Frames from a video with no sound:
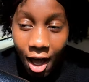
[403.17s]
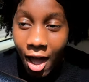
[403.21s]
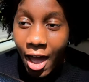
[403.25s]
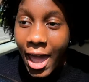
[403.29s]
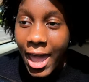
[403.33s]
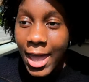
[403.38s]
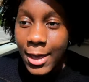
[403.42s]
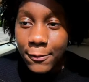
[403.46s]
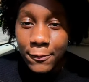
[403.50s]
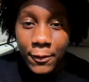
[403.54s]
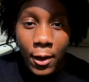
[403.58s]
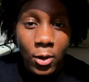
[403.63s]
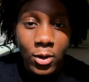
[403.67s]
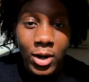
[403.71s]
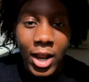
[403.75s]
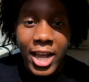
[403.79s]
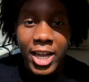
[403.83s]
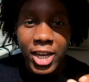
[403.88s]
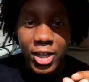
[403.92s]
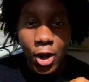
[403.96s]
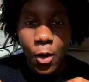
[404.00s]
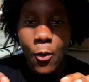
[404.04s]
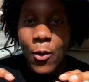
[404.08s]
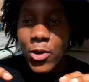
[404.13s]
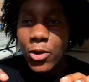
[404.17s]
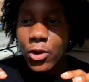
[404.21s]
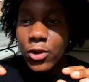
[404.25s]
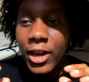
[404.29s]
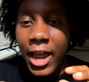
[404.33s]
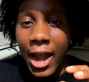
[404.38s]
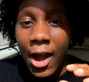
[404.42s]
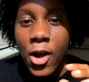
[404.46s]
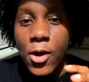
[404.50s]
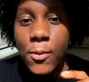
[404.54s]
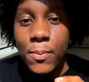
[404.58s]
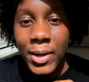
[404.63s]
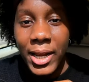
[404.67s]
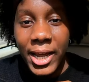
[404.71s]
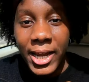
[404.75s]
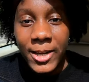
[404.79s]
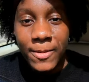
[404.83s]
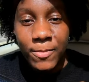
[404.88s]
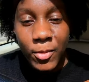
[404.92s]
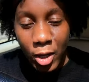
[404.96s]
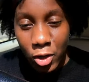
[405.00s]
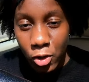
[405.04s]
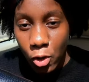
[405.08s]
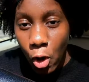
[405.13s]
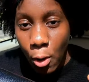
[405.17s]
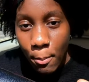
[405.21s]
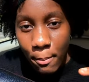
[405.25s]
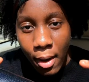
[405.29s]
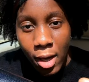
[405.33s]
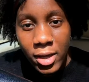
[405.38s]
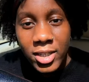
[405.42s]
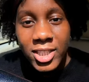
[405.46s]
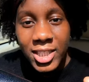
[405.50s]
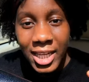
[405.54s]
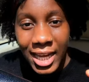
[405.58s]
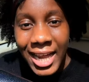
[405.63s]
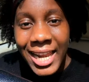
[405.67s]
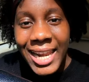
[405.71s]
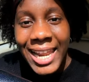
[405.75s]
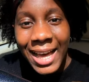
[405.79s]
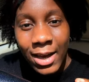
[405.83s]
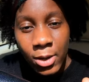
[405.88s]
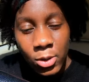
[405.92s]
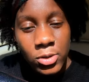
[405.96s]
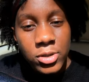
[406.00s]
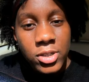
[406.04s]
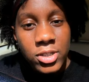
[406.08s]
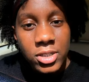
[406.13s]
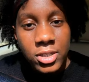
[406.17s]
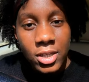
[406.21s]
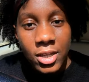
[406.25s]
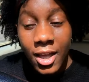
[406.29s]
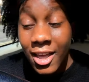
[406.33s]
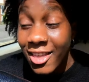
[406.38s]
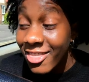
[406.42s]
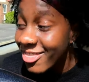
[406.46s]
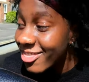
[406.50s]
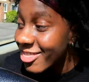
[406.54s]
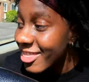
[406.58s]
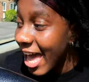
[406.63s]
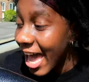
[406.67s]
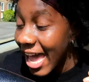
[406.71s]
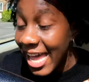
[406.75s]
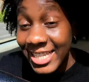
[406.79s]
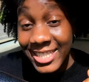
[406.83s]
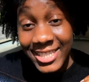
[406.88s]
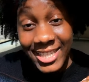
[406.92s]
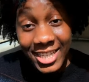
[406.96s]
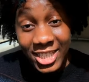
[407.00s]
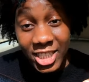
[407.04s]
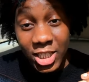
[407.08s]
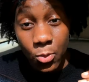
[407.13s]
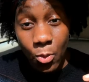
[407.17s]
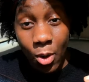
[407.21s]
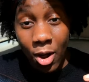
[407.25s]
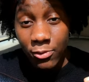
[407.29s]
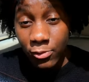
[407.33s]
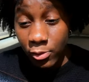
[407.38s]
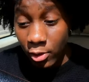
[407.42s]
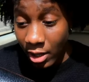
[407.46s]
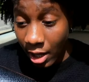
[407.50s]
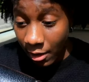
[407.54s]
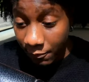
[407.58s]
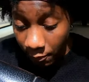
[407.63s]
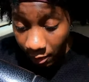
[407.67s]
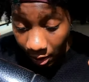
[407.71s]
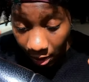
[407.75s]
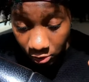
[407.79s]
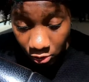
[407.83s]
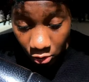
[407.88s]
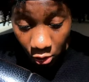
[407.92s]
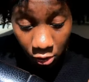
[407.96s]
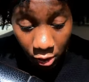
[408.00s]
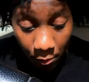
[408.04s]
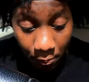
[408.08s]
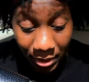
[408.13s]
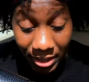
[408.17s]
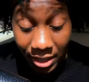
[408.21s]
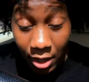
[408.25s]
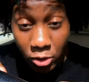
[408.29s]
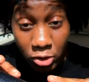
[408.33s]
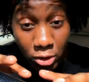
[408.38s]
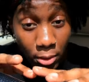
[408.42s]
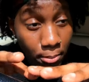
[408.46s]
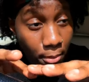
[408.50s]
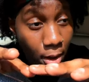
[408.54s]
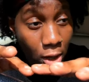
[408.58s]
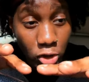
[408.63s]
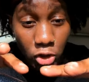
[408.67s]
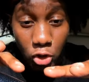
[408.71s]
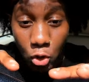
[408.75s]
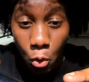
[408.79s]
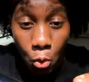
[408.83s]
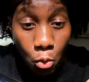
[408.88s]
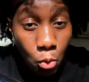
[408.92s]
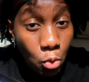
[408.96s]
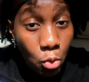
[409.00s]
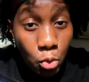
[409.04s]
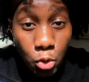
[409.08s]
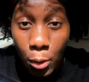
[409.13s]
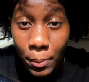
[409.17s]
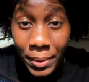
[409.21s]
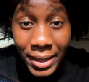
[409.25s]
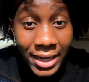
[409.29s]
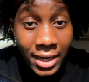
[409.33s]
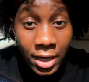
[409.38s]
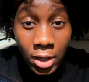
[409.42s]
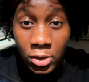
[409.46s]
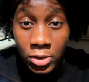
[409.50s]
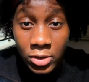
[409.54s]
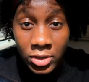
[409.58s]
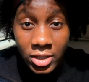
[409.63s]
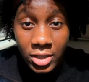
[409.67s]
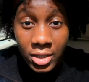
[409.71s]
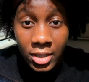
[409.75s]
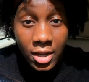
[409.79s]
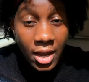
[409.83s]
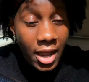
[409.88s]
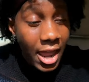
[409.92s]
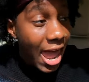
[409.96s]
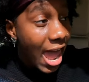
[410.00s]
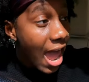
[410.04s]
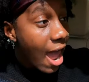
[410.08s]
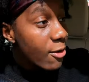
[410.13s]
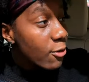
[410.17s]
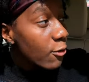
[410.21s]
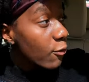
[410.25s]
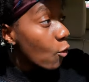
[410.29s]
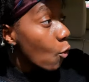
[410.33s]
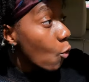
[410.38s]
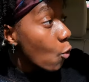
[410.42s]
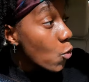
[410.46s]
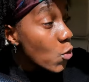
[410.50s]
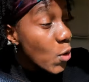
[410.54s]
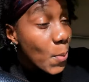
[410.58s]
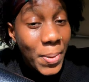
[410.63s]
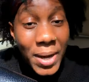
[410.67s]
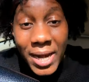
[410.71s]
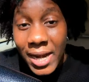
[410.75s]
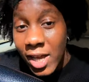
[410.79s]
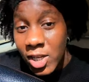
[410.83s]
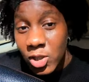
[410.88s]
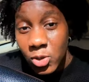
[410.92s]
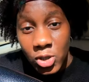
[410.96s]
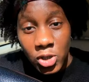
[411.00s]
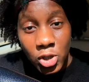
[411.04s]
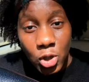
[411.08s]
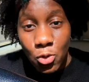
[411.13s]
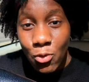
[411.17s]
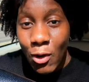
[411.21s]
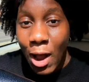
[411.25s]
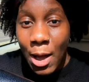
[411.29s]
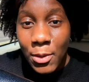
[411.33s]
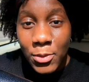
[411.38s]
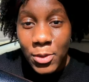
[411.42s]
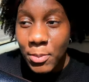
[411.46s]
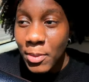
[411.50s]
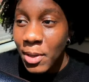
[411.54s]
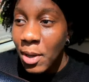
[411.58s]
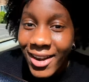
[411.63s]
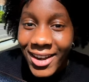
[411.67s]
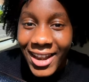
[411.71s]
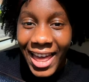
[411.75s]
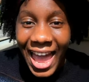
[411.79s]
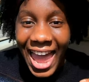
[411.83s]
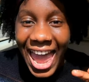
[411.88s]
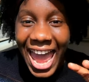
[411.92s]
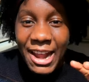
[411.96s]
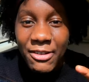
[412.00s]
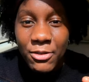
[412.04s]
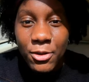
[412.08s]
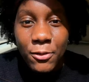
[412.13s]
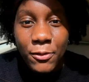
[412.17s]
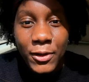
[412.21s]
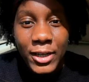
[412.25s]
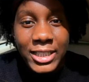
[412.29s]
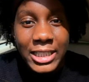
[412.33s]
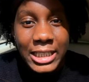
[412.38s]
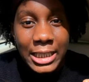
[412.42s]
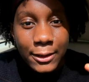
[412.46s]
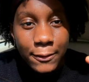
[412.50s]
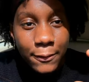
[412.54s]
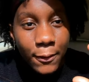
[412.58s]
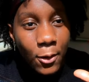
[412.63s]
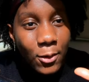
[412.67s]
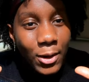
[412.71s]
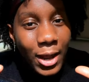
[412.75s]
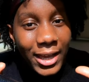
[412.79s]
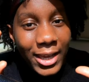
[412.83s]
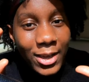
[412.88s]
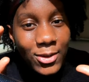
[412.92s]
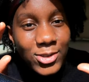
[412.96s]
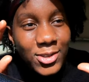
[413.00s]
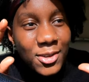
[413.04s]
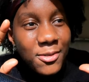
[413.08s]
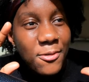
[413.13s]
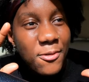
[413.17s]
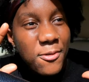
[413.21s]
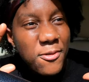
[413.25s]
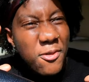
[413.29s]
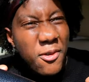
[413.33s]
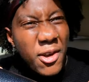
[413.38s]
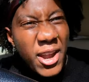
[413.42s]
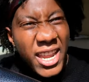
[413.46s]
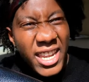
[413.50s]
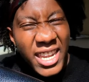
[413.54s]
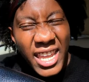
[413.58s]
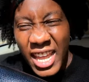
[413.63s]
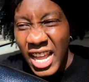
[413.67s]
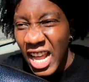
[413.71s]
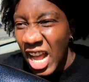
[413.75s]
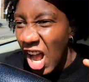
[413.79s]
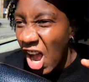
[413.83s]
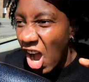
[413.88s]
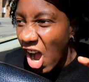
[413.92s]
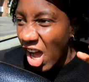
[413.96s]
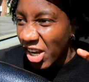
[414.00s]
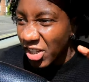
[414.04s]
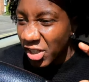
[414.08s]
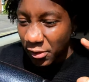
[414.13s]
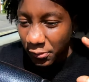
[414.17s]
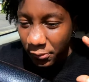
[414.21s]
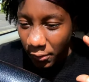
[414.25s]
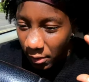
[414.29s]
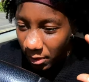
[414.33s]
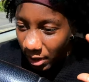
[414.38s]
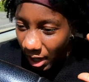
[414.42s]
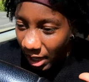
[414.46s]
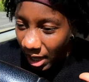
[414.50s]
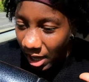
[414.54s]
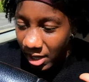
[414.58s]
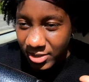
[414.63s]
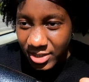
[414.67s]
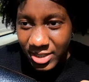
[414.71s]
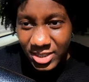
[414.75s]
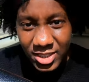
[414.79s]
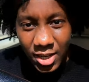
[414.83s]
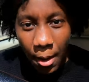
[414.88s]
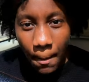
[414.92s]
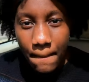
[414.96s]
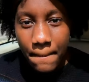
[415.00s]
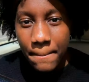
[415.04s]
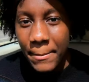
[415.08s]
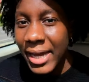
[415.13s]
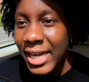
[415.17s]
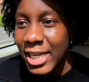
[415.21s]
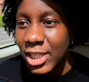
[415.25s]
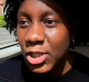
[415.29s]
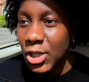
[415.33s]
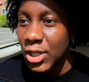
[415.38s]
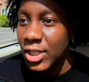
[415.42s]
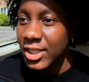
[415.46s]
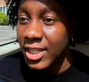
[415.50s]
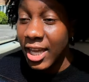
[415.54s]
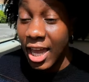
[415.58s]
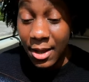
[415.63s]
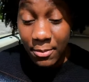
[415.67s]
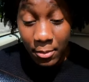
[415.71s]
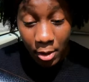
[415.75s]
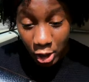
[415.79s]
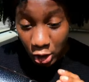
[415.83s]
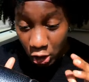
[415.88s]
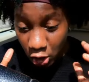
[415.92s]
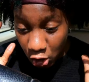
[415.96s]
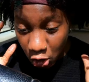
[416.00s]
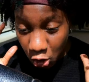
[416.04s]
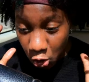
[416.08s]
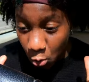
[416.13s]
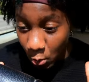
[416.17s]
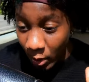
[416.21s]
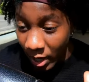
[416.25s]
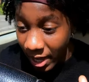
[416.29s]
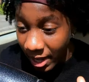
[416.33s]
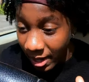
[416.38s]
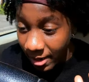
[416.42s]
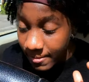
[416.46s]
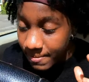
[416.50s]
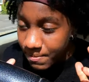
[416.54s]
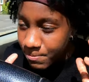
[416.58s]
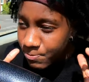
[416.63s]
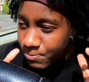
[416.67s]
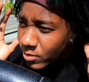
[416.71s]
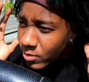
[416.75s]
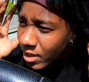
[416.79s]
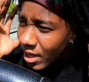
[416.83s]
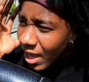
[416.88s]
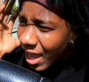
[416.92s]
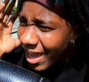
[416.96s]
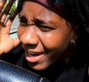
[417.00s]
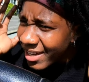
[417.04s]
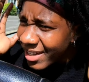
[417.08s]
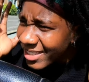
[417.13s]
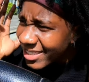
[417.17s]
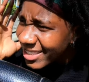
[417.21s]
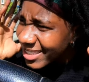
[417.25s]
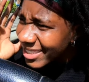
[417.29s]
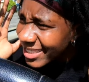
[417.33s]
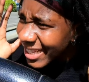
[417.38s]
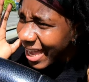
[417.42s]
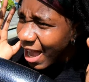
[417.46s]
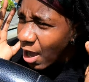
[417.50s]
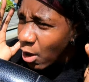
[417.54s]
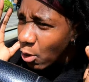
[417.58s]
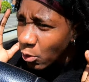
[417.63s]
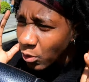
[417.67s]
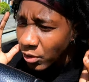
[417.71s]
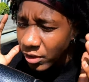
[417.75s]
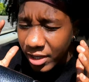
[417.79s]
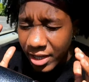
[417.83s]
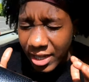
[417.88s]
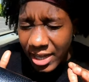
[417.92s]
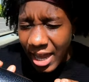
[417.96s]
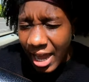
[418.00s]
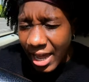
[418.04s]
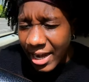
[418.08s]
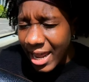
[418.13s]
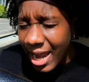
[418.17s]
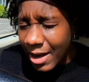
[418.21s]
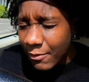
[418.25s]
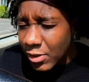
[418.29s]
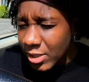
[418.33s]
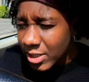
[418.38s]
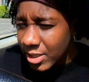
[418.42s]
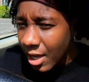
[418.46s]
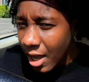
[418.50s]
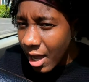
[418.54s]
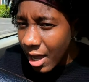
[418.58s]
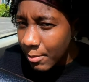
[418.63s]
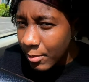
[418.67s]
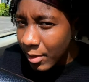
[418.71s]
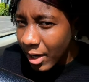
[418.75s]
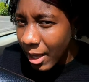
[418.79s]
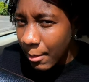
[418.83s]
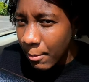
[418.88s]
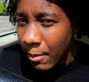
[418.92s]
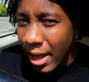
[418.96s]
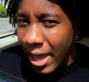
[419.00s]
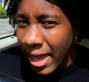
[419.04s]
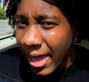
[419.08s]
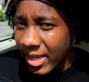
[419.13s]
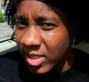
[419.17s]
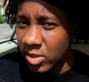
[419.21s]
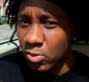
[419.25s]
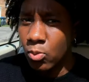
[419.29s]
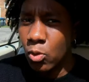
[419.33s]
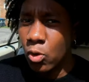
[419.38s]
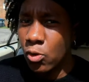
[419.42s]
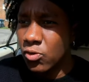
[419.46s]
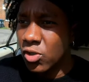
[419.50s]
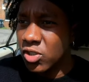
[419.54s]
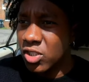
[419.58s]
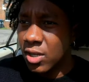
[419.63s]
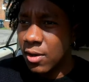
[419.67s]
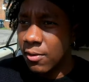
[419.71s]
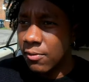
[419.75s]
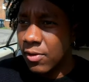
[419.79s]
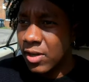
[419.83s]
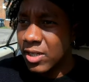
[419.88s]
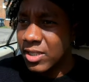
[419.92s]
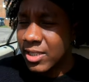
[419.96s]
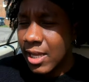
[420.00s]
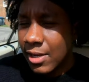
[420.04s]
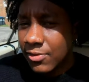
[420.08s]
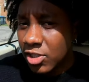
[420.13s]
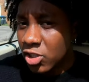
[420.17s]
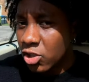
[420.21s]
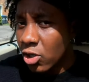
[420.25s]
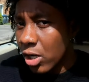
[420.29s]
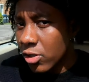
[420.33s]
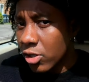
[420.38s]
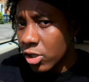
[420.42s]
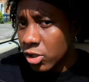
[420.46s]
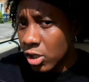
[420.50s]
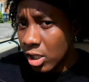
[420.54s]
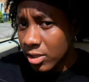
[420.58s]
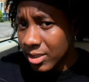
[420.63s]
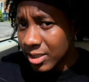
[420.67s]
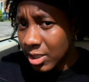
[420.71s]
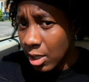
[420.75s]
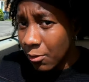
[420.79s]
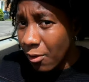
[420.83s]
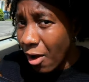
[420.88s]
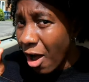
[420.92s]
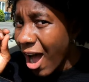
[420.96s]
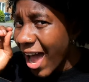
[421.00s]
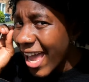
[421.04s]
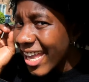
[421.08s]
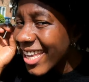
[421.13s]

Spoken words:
It felt like, you know when you're on an airplane and you're amongst the clouds? That is literally what I felt like. I felt like I was on the bed. I was amongst all the pillows. All the pillows were surrounding me. Like, everything just felt like it was in 3D. I just felt like I was in some Matrix game, I swear. And the sound. And every time, like, my ex moved or something, say if she tried to adjust herself, I